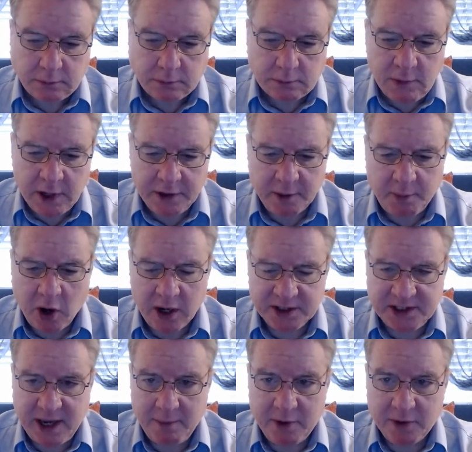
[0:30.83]
the bar
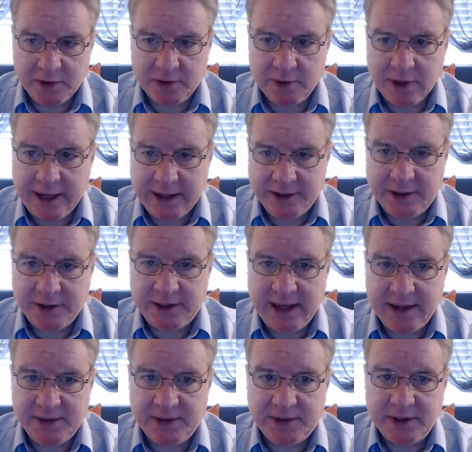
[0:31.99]
examiners like to
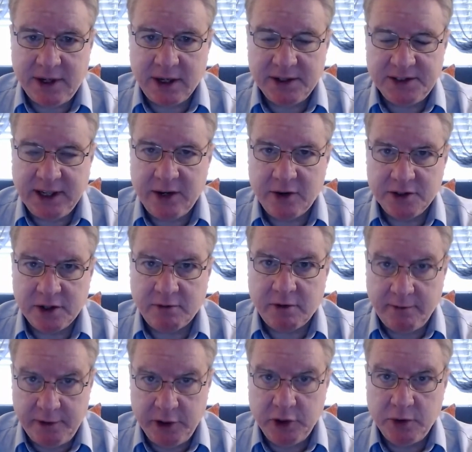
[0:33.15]
test standards of
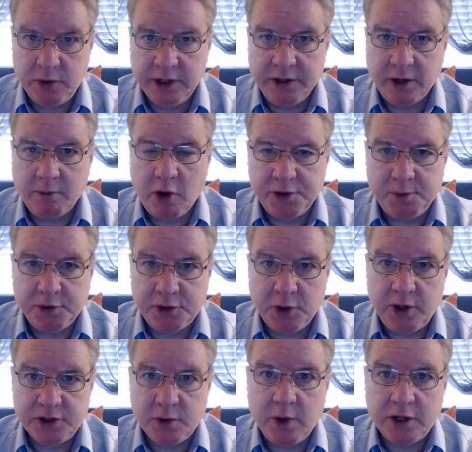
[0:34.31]
review in their multiple choice
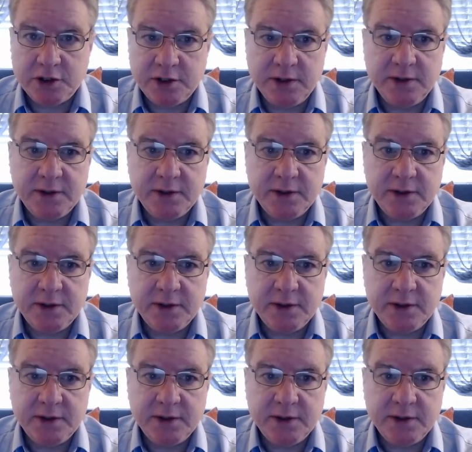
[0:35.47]
questions.